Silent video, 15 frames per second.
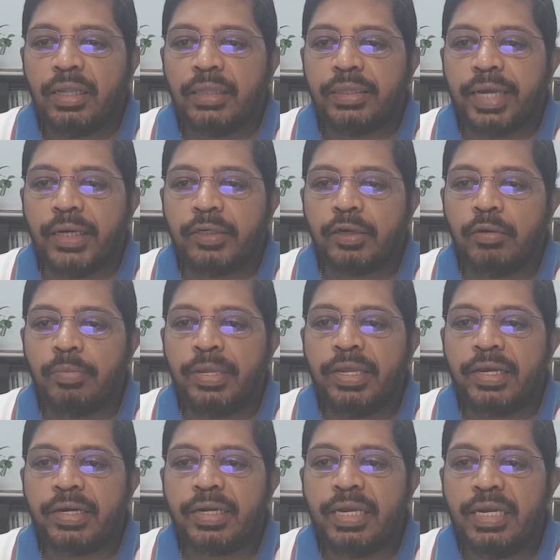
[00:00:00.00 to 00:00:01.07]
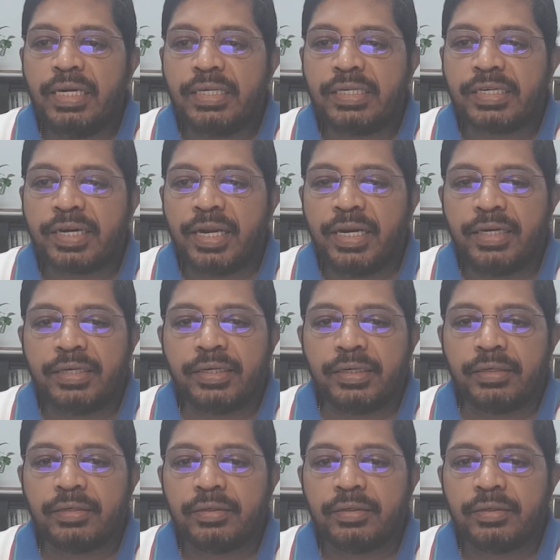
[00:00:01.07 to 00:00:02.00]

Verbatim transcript: that will be reiterated